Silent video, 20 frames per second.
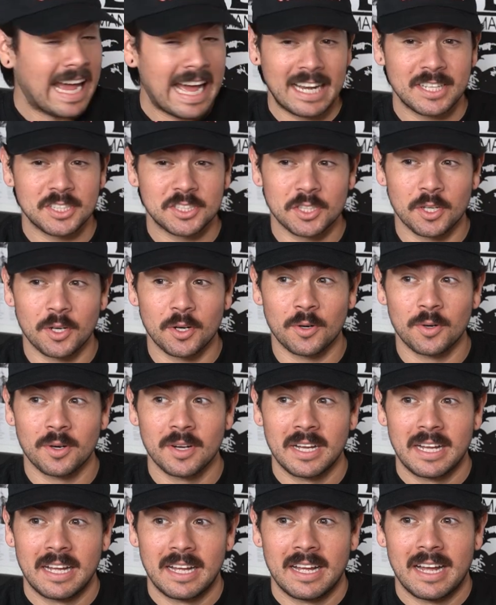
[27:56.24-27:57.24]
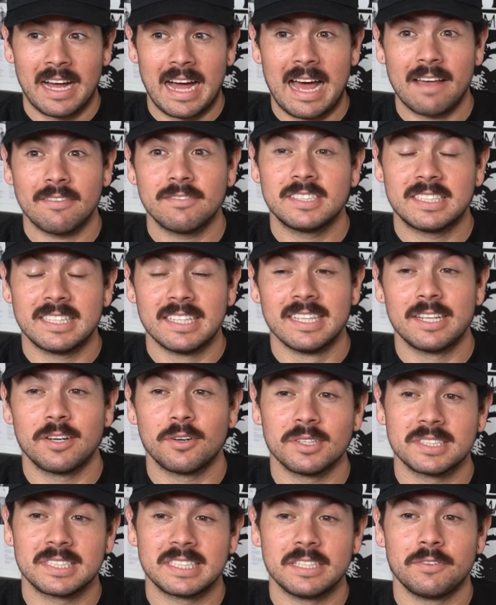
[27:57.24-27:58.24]
And so I've
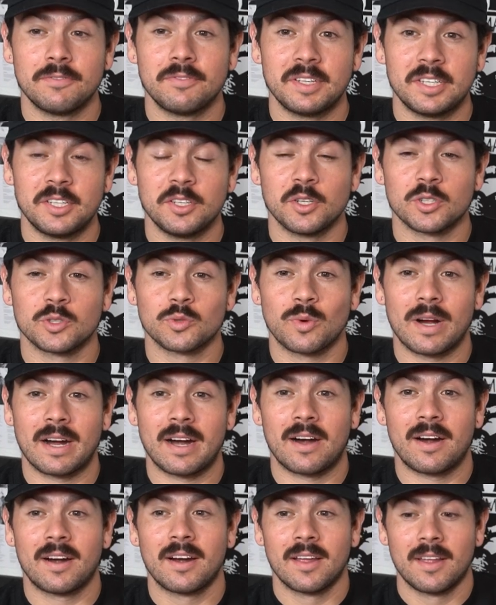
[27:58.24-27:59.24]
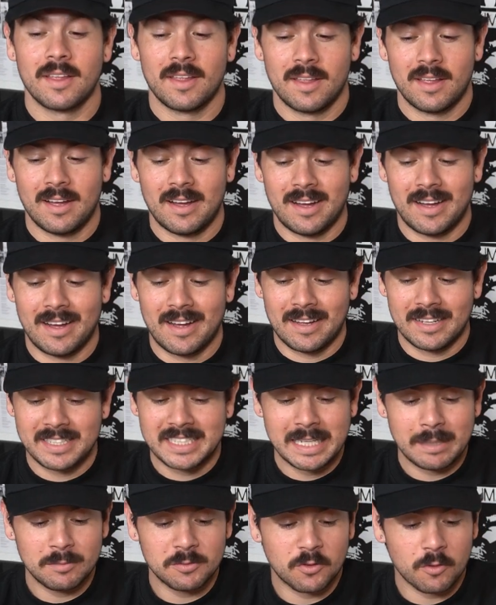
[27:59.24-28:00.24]
literally seen videos where
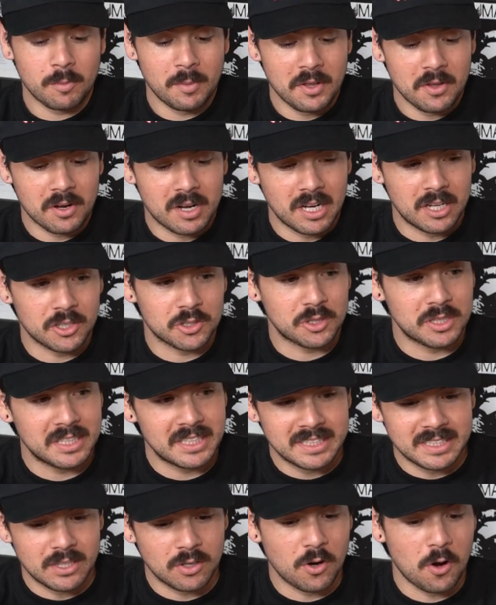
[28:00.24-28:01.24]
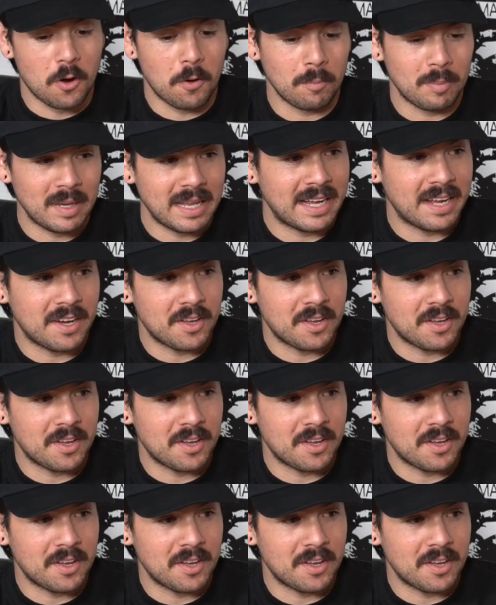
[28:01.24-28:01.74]
teams from other countries, they'll go and play